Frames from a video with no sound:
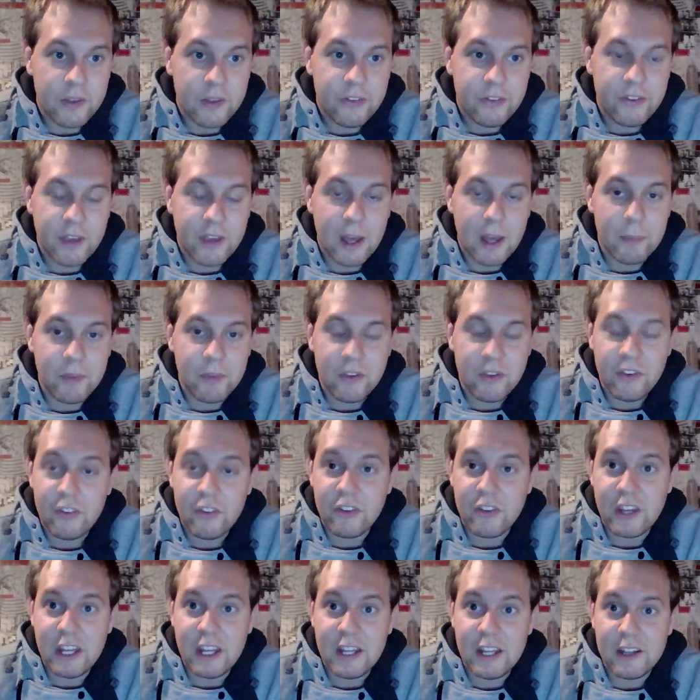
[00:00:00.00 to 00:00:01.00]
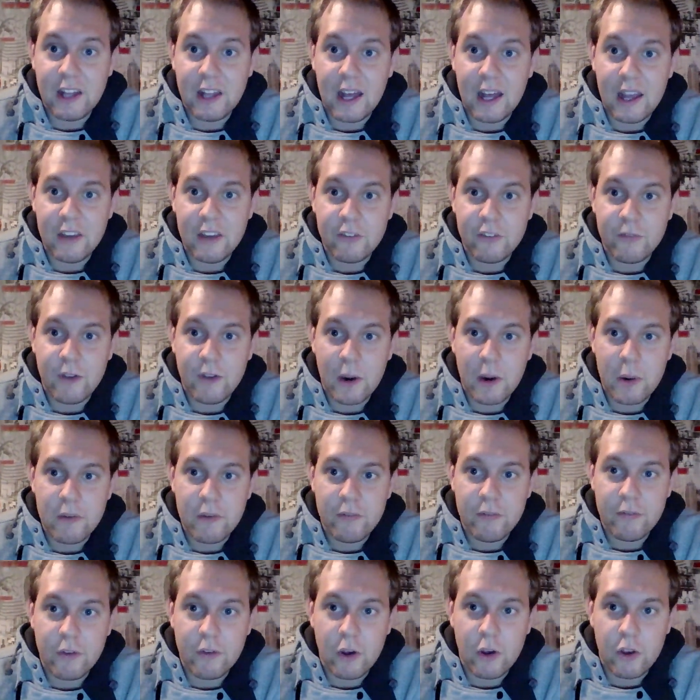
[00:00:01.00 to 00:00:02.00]
But this is Eli's
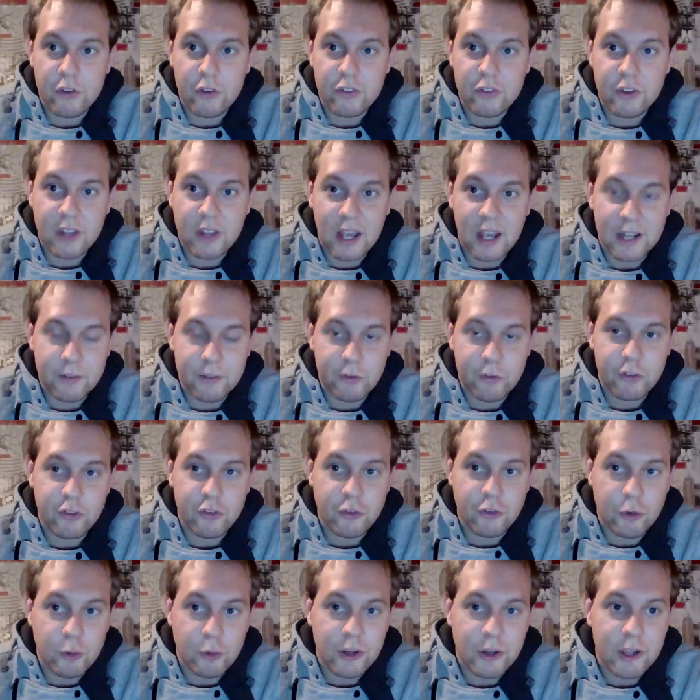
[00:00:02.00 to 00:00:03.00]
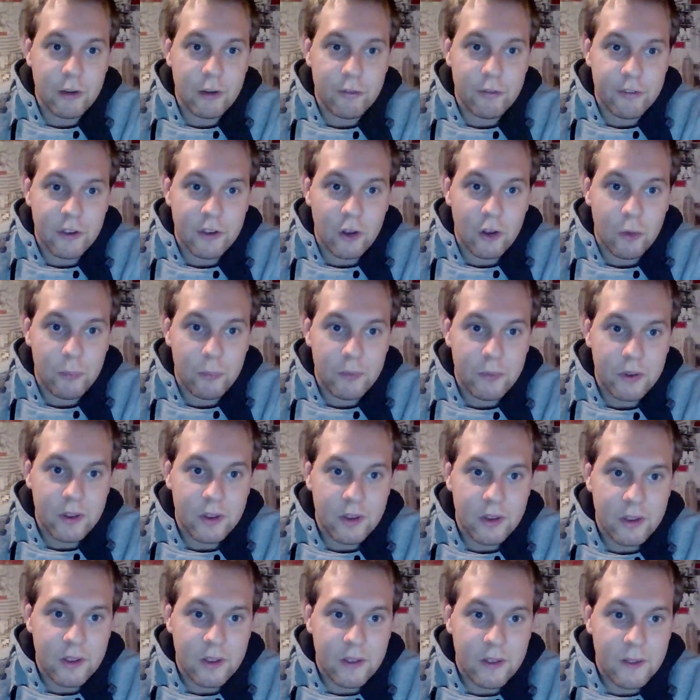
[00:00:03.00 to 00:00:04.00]
very first kind of studio film,
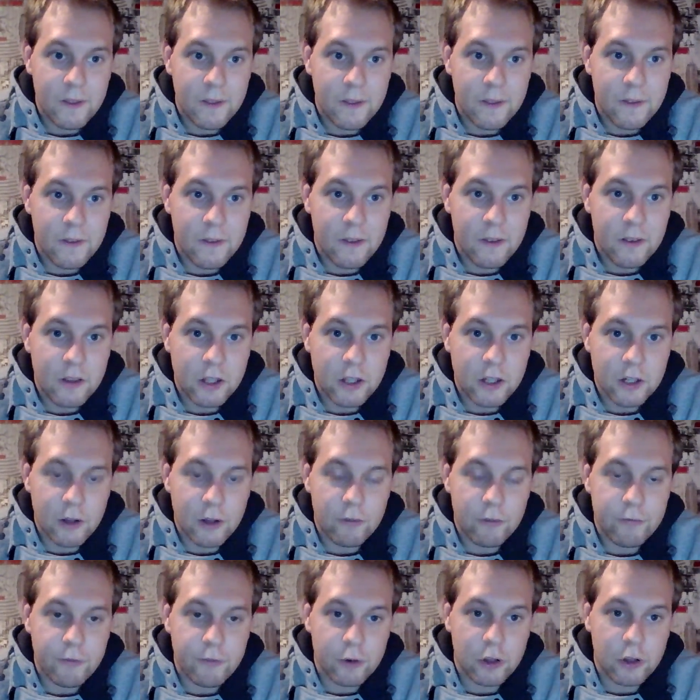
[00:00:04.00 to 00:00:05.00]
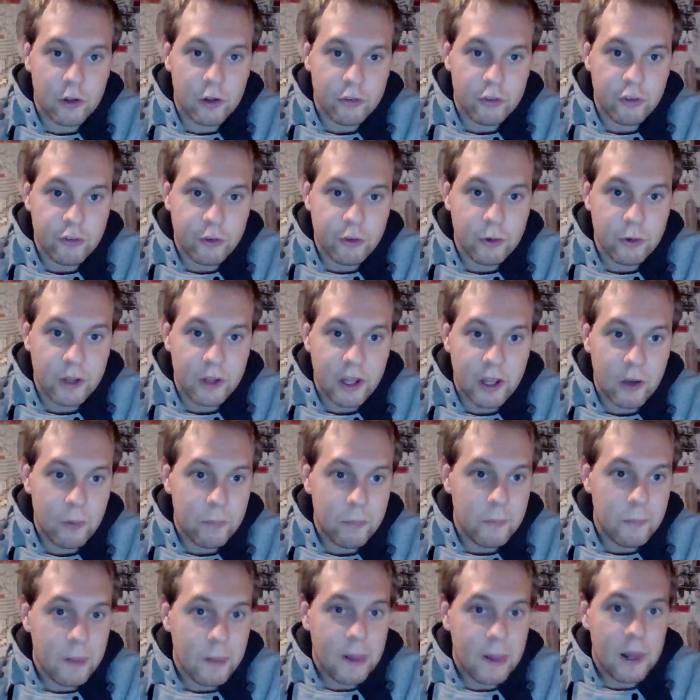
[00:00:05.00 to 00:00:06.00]
you know, full-on
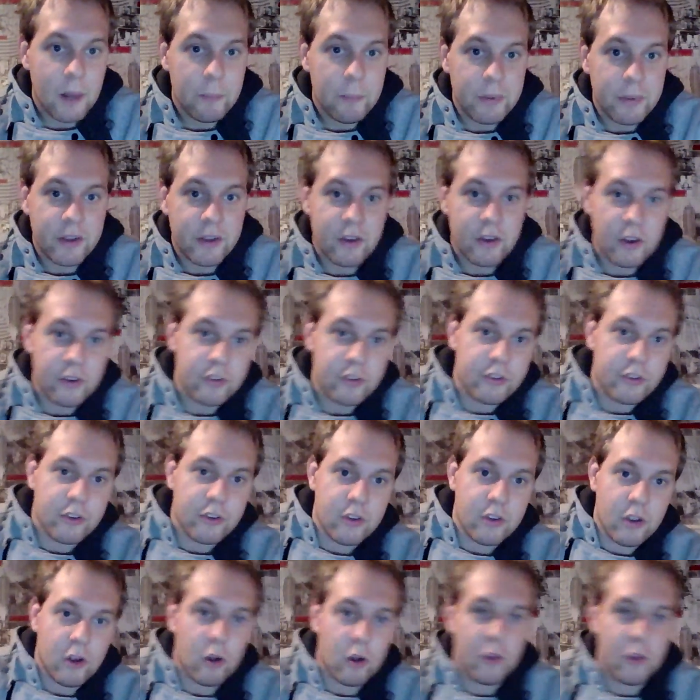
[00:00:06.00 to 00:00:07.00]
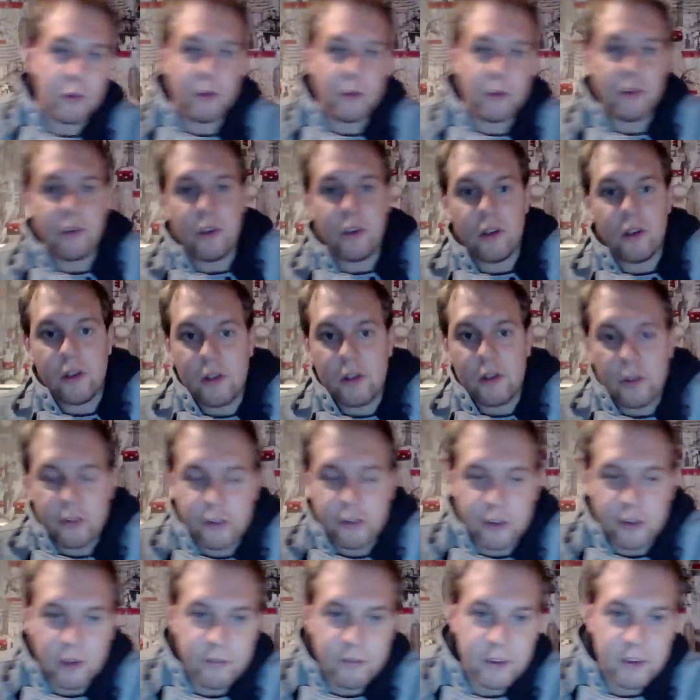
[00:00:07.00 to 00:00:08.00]
studio, because other
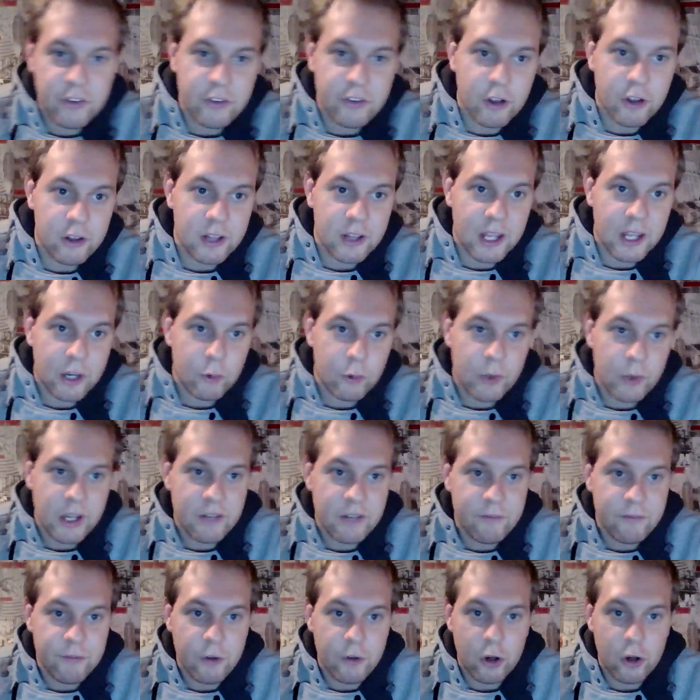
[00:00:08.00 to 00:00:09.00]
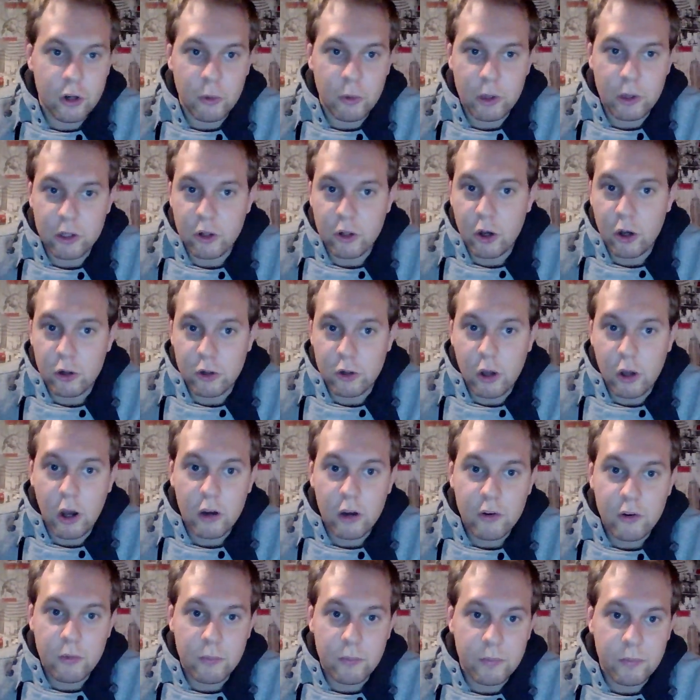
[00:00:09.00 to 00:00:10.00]
stuff he's done like Green Inferno and Knock
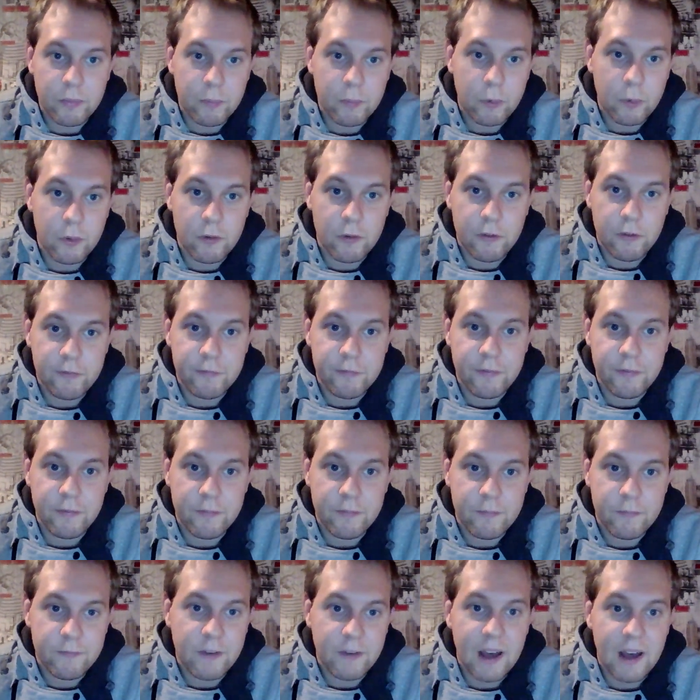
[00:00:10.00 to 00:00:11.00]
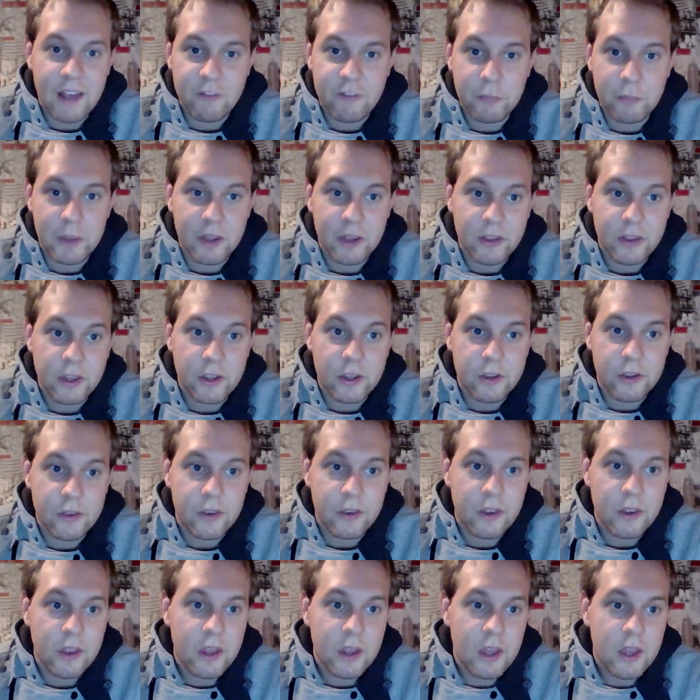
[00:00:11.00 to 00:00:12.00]
Knock were 5
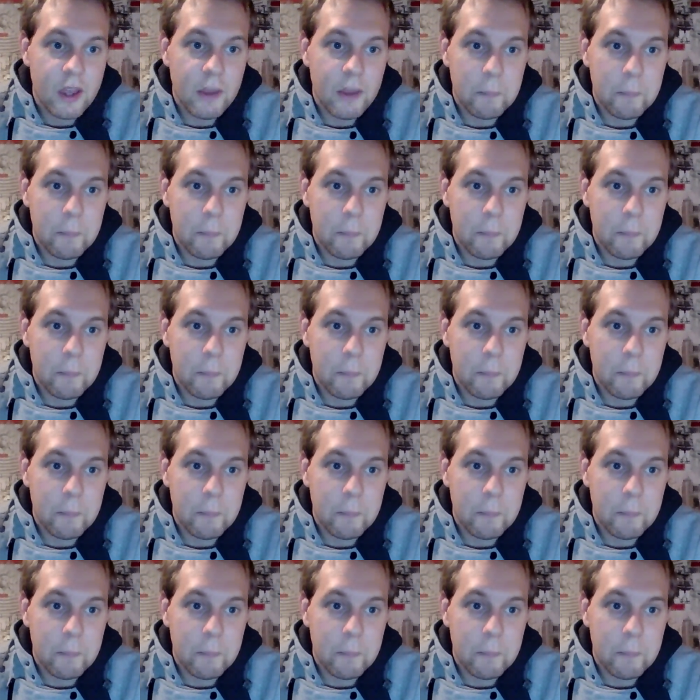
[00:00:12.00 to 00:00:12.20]
million.